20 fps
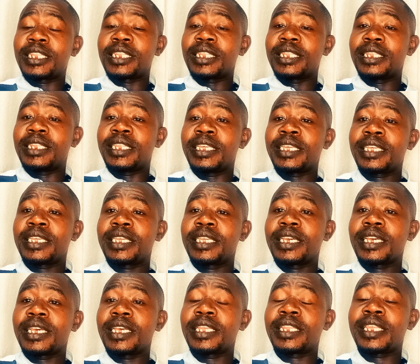they
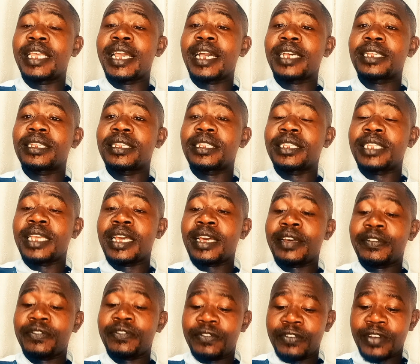
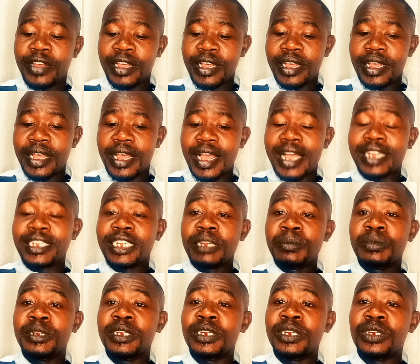have
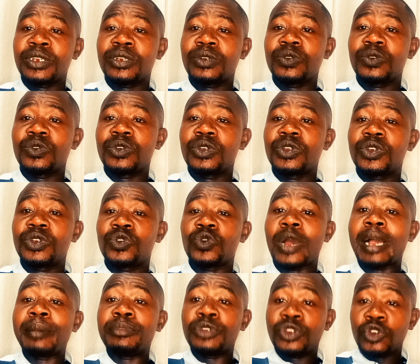accepted to
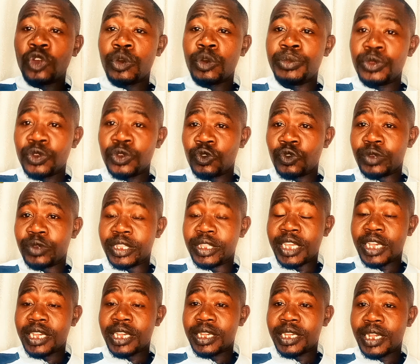absorb you with
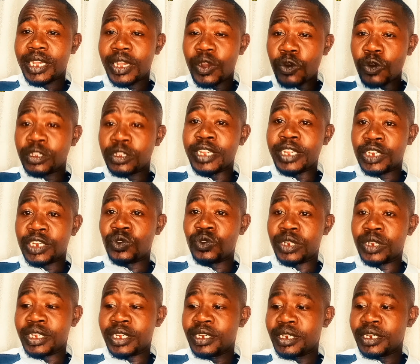the course that you
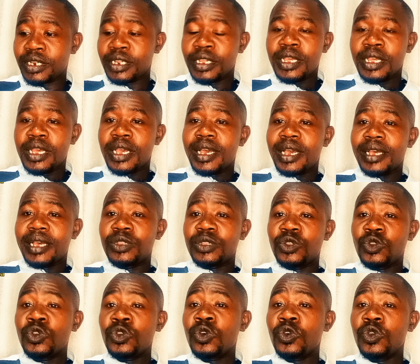did.
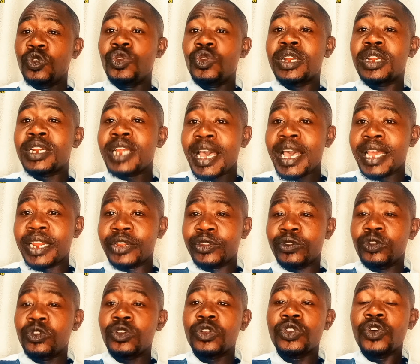You know, you'll
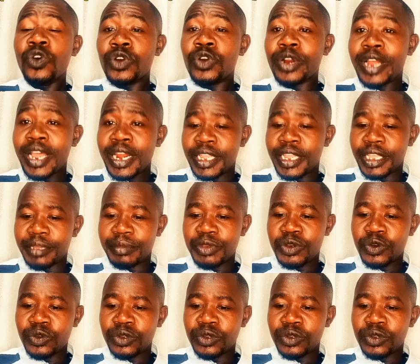go running because